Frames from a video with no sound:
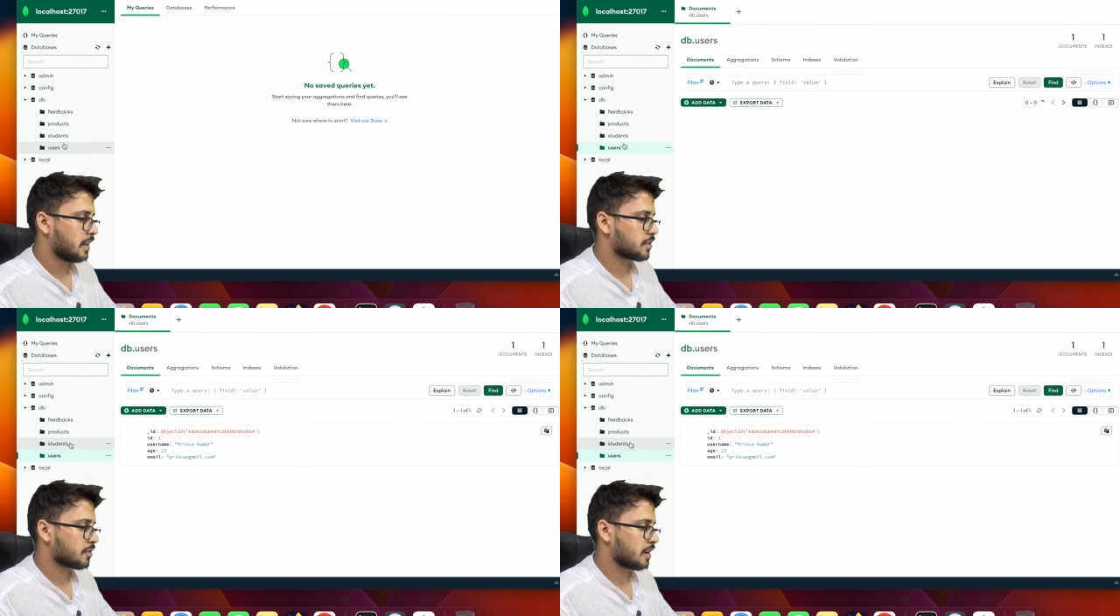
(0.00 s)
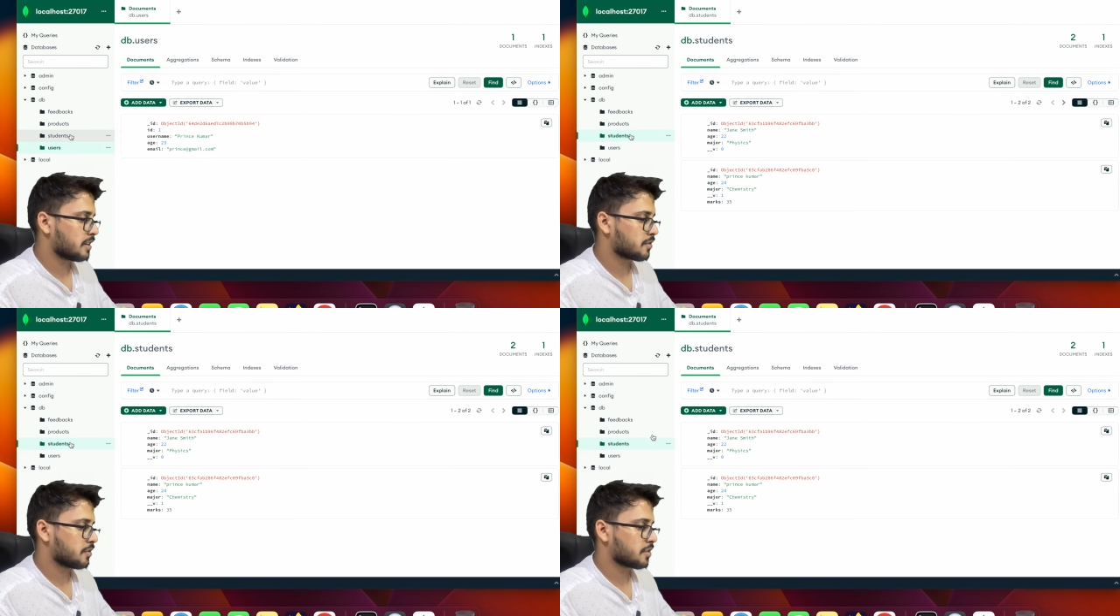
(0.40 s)

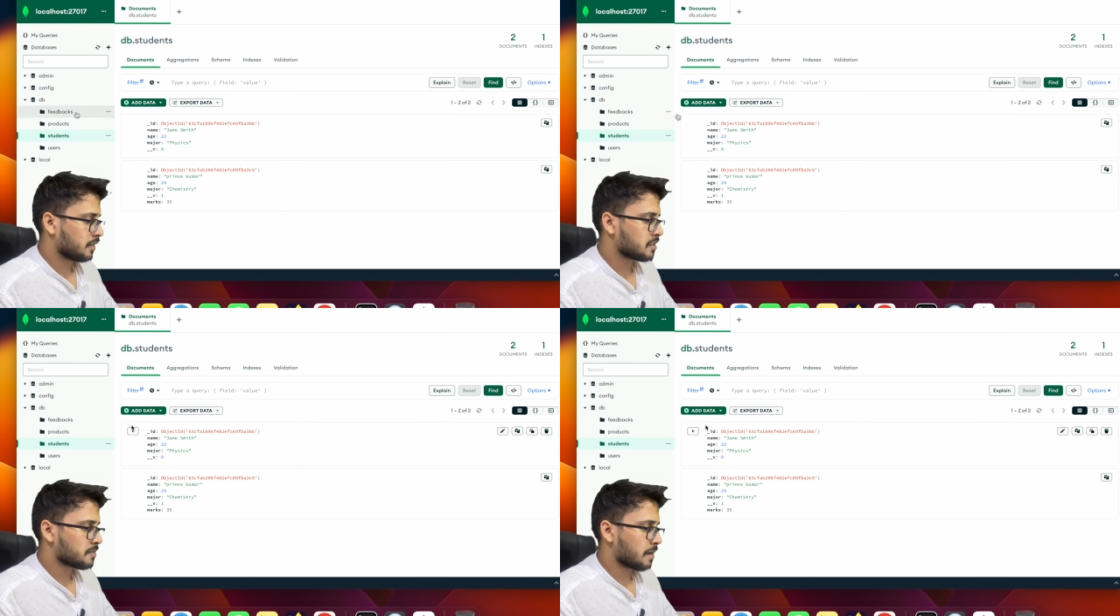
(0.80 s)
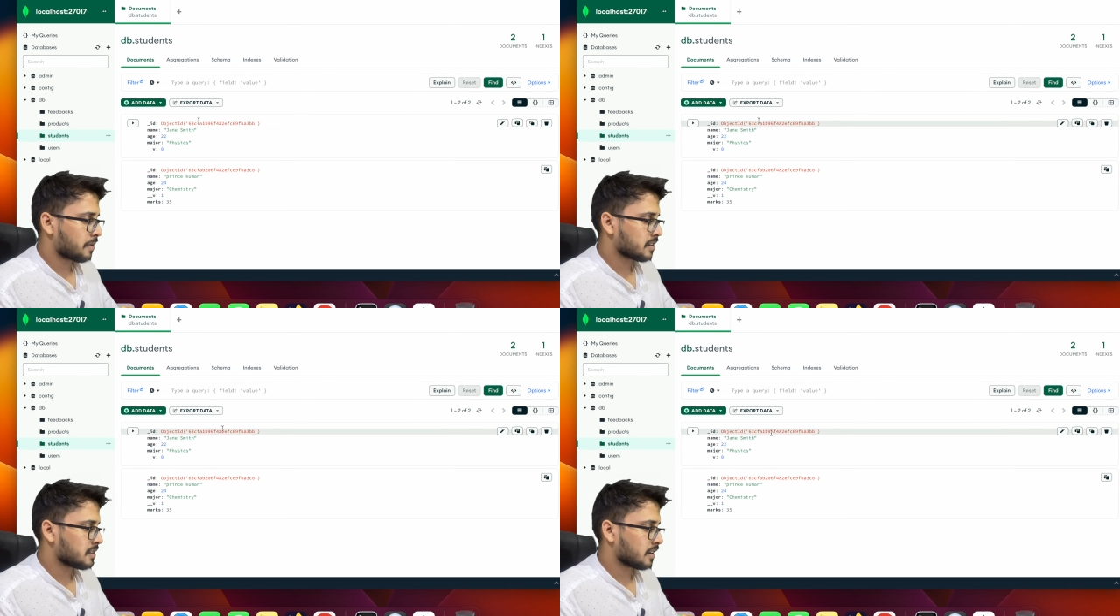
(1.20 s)
Students, user. This is my
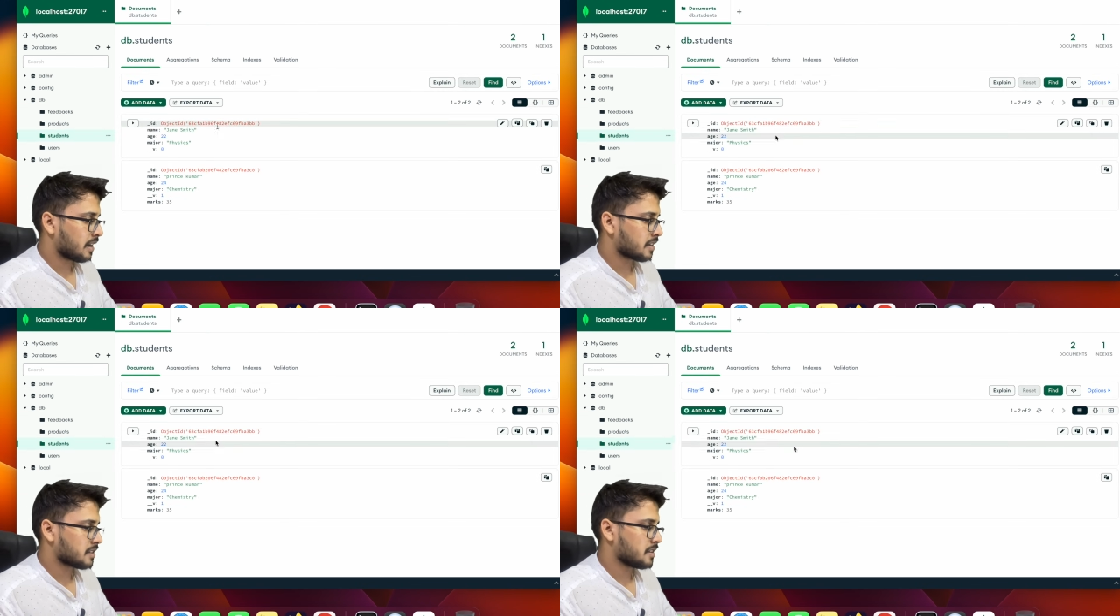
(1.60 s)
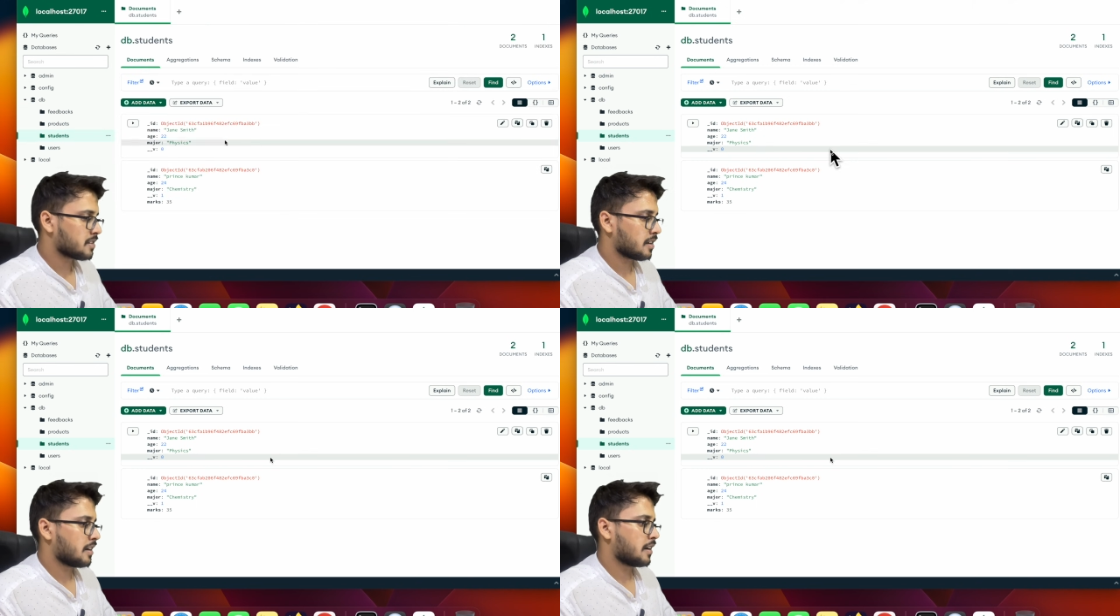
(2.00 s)
personal
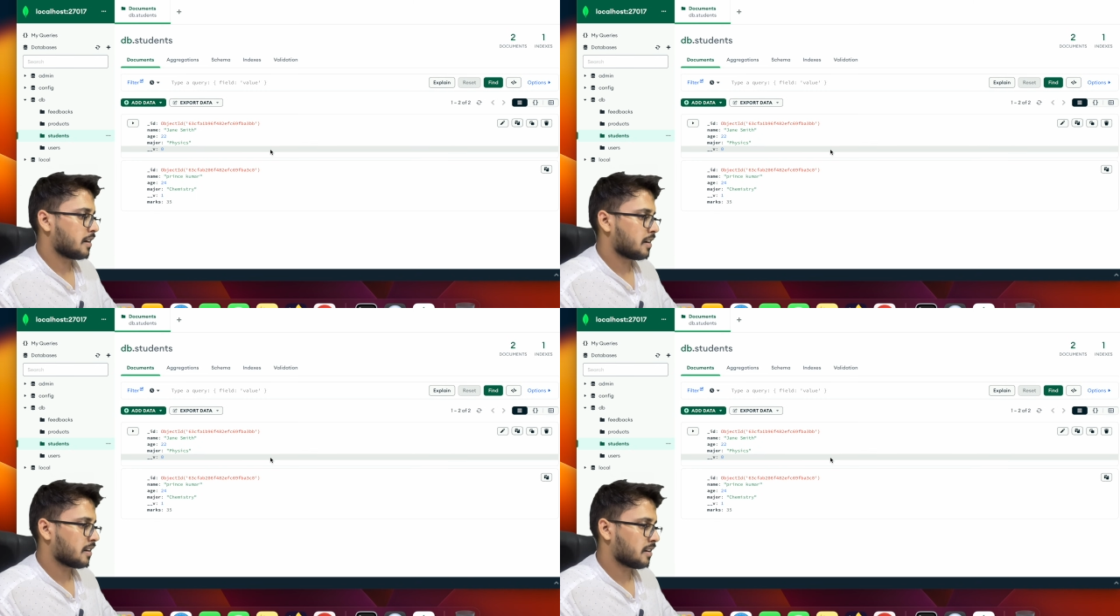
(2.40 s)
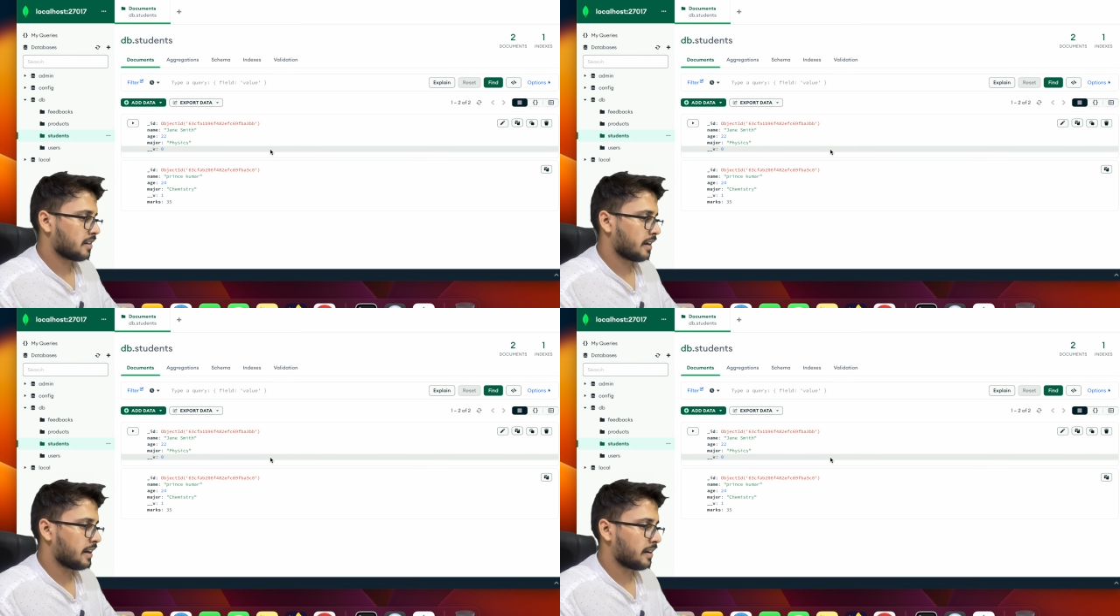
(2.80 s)
collections uh,
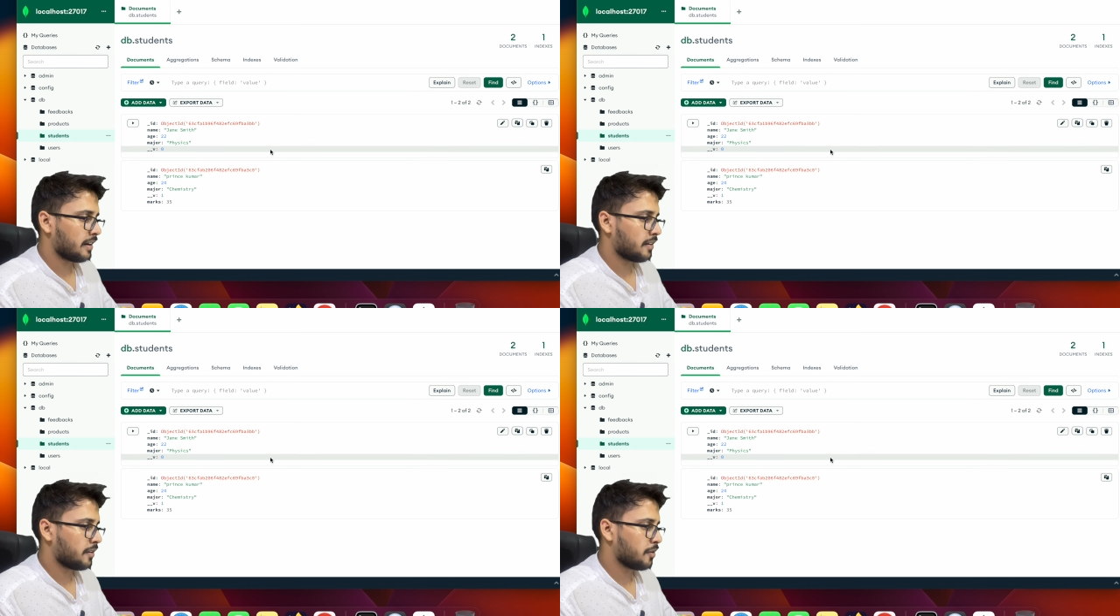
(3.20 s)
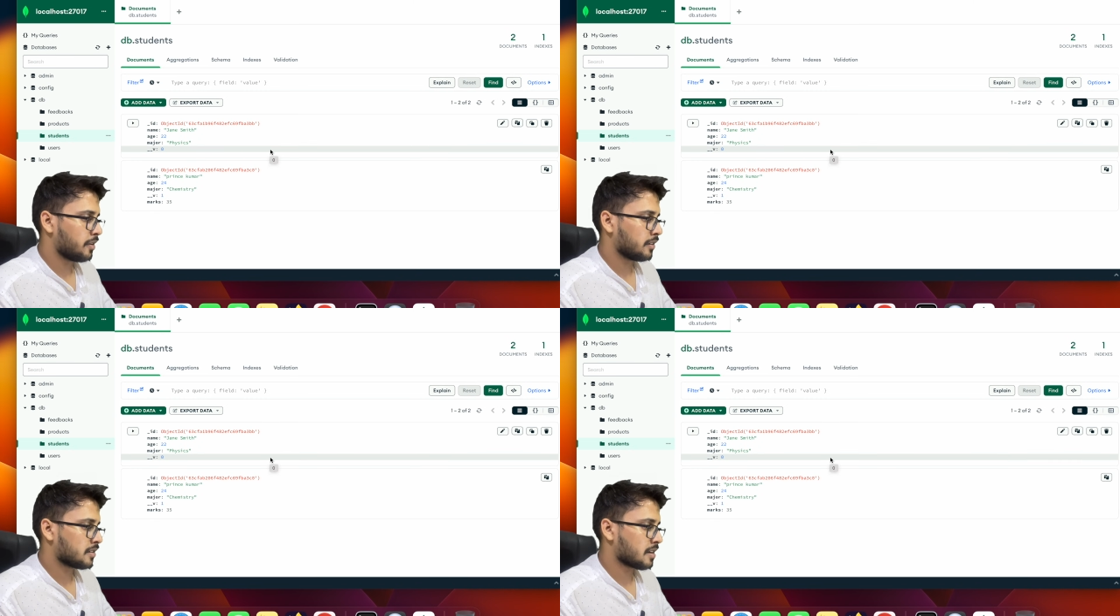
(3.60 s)
created
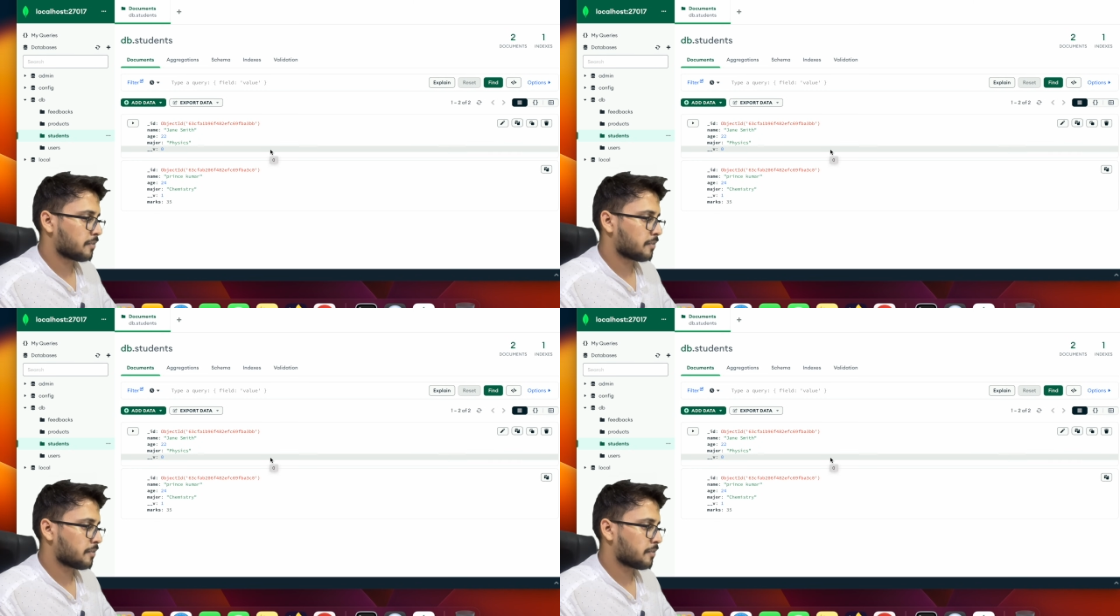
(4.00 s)
during some